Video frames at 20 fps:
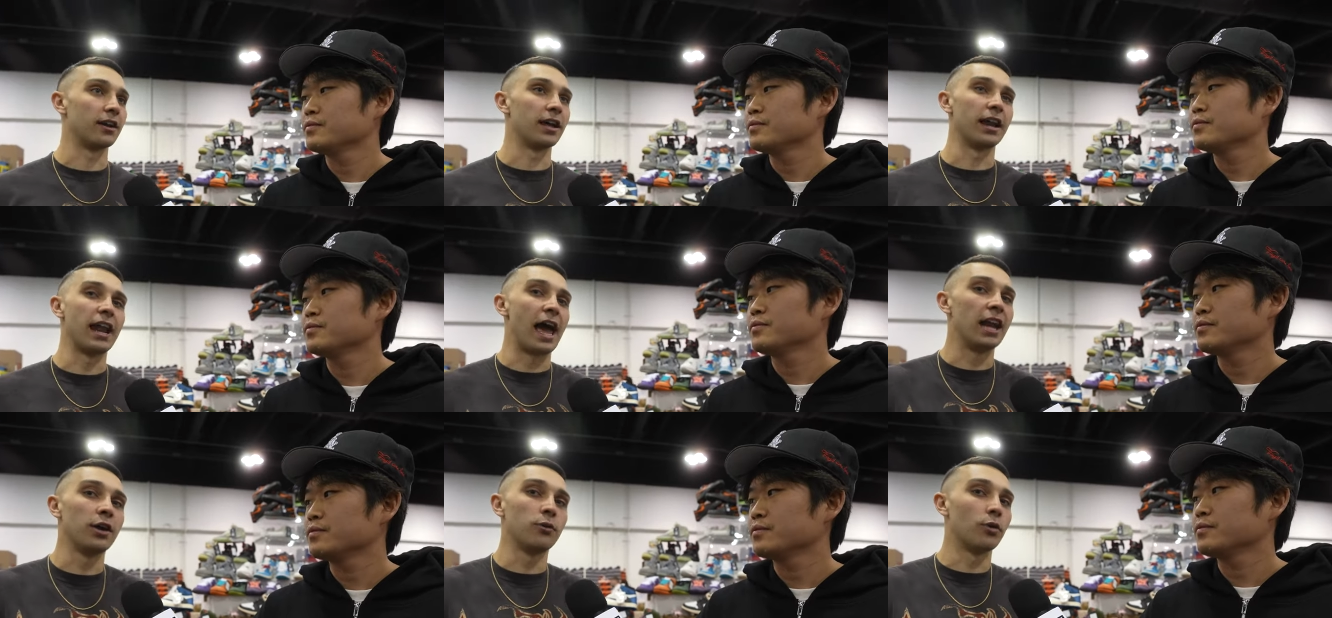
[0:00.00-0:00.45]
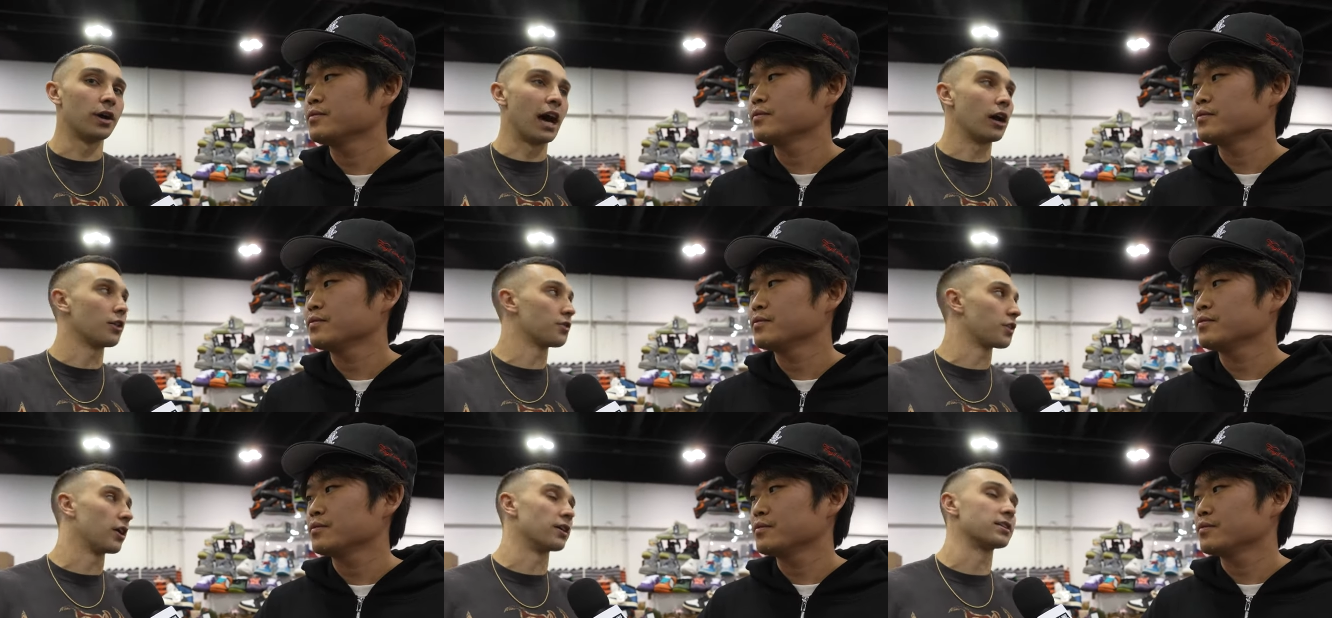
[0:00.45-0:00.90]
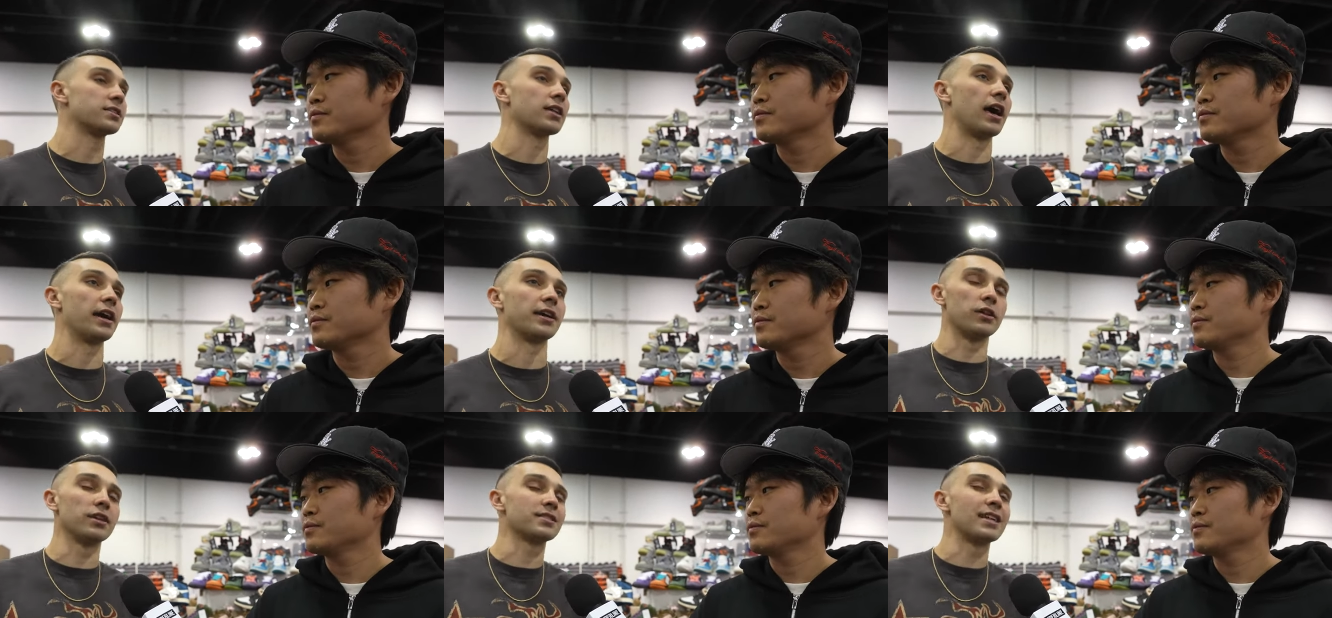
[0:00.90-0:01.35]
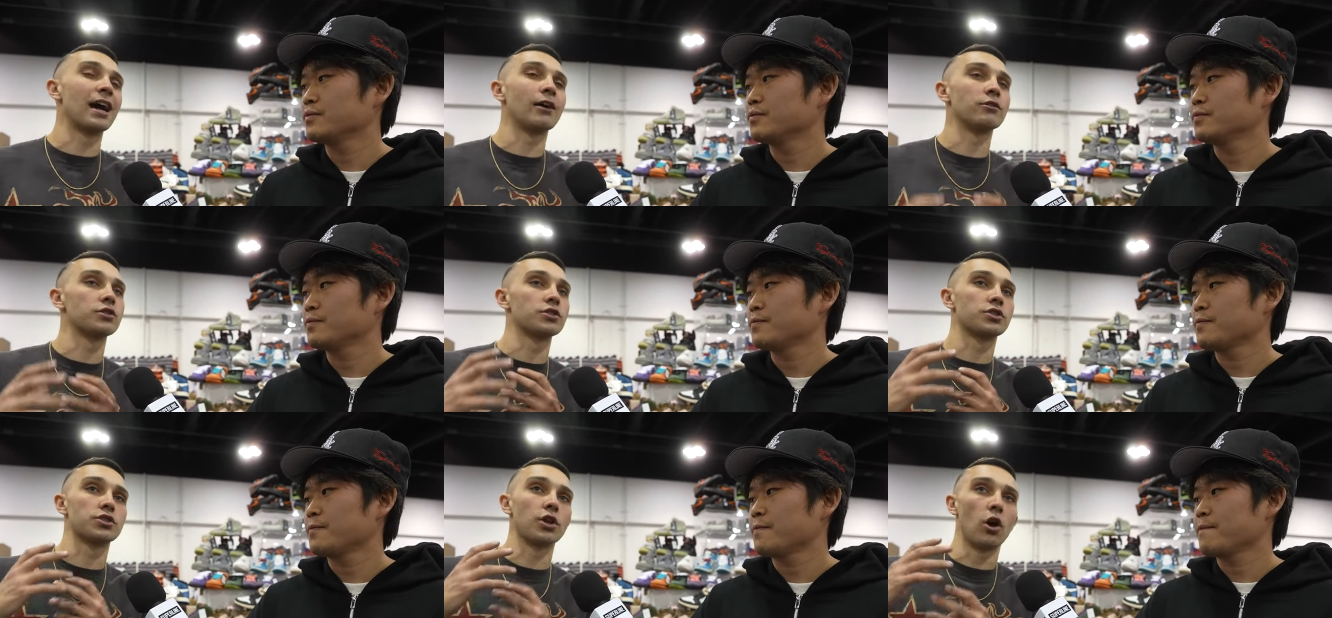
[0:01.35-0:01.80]
Speaker 1: And anyone out there, it's like, this
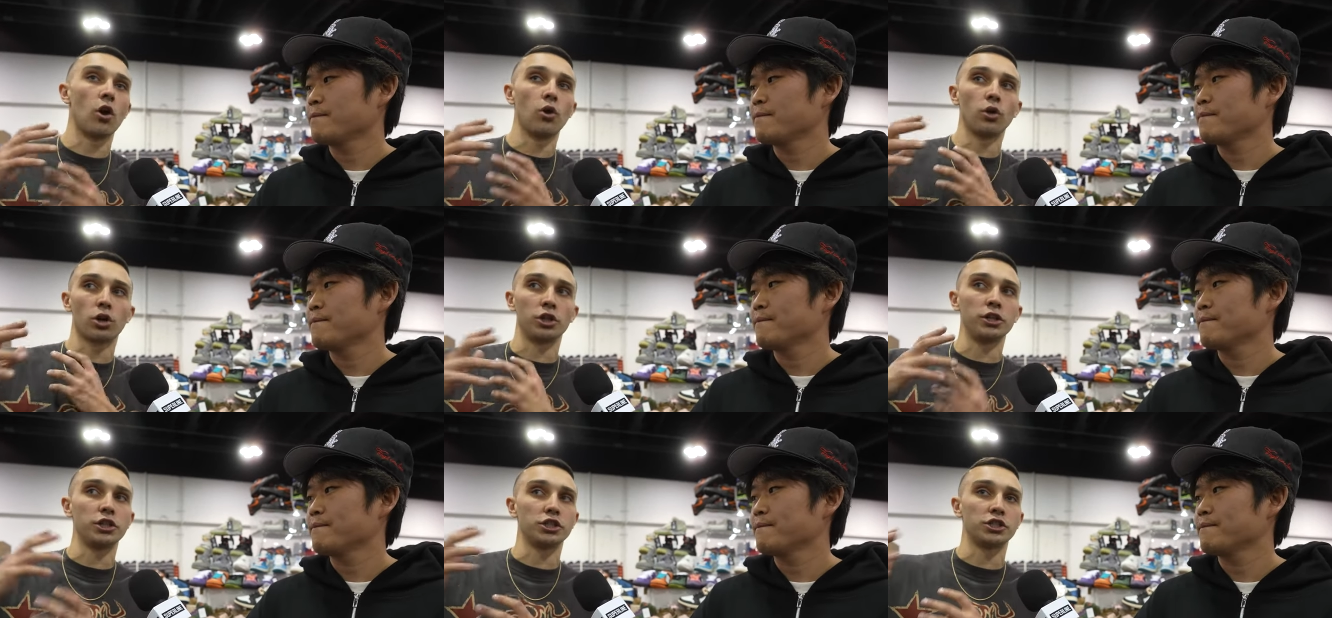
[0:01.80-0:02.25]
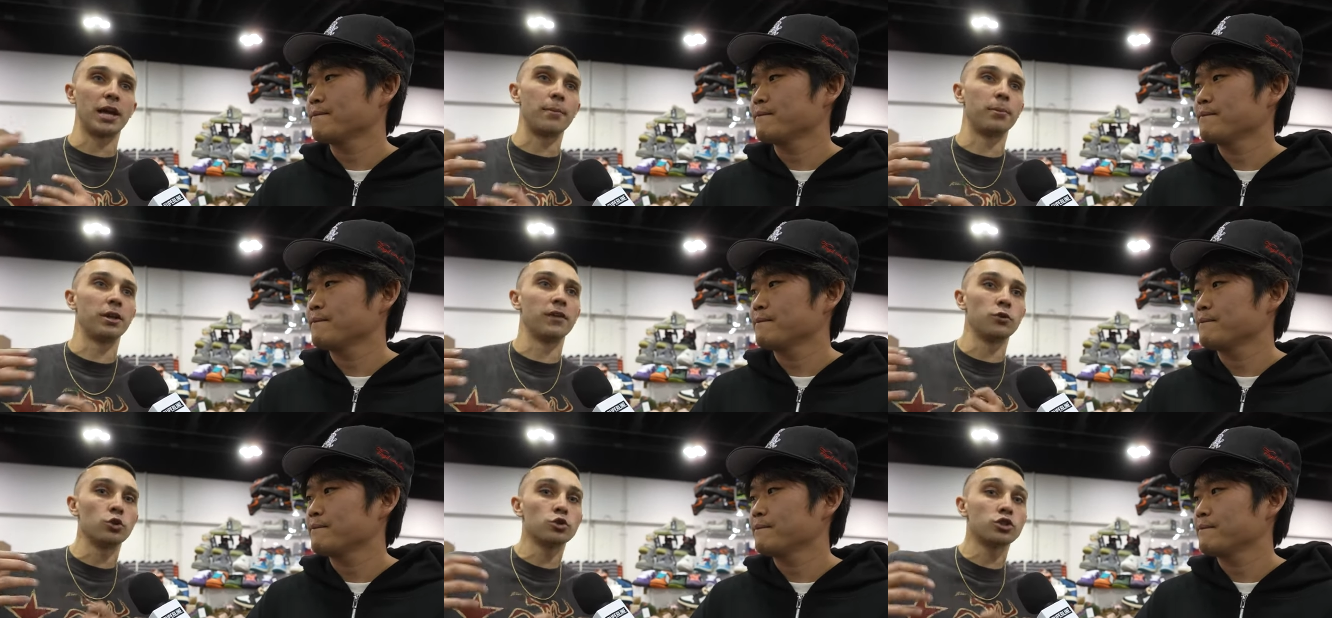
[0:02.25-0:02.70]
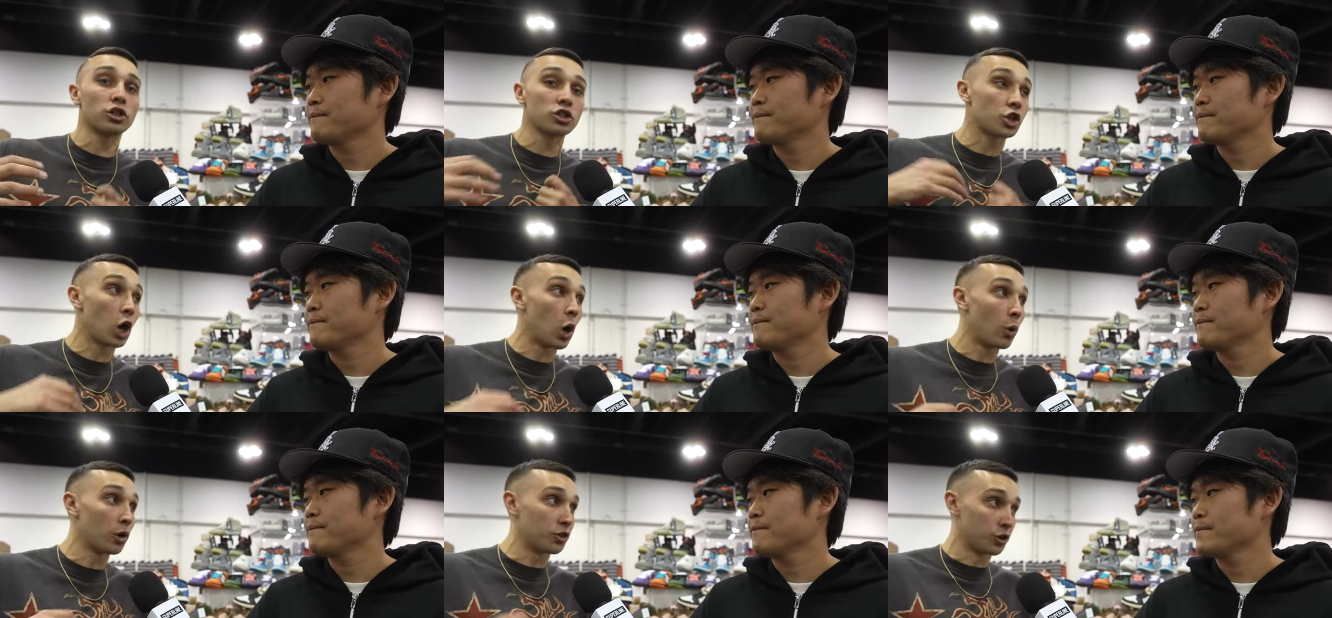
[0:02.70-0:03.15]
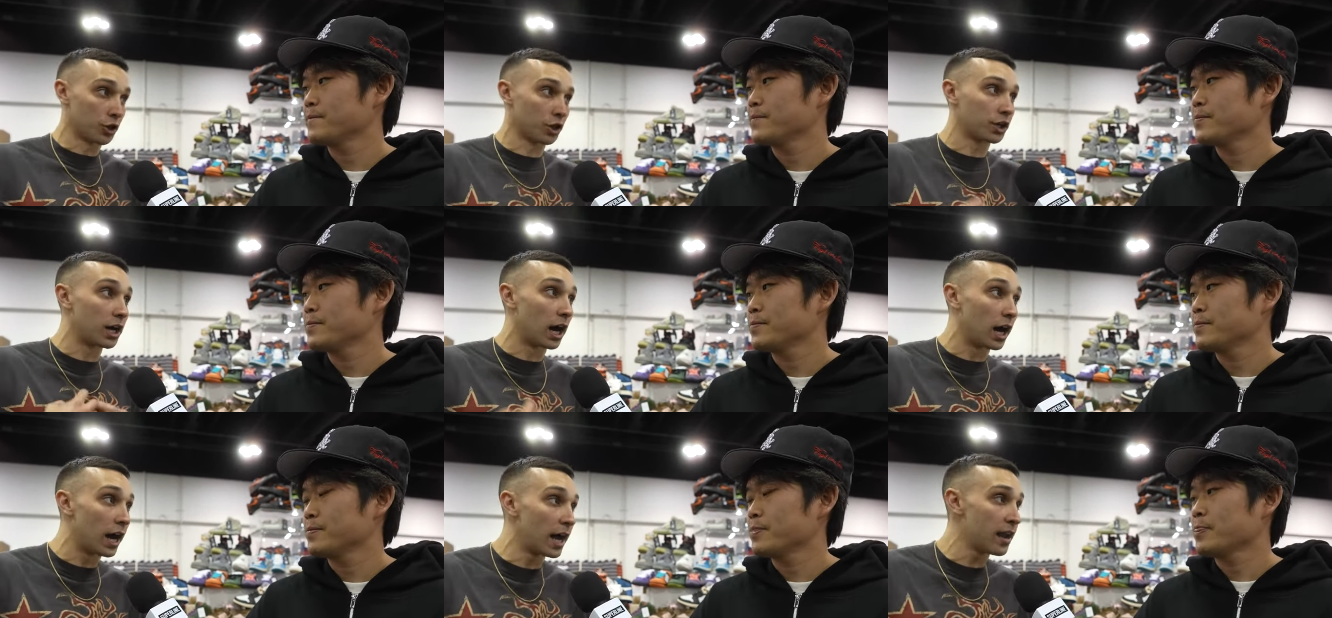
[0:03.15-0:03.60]
sounds so cliche, but if you just go with your
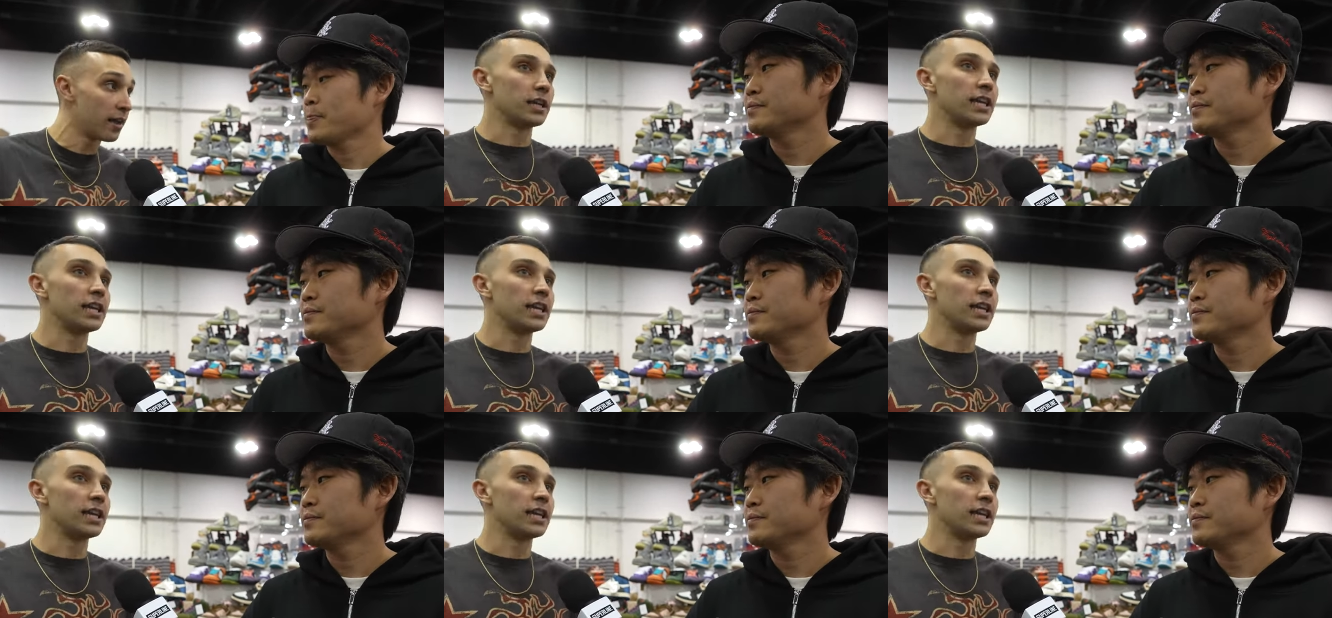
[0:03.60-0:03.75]
gut,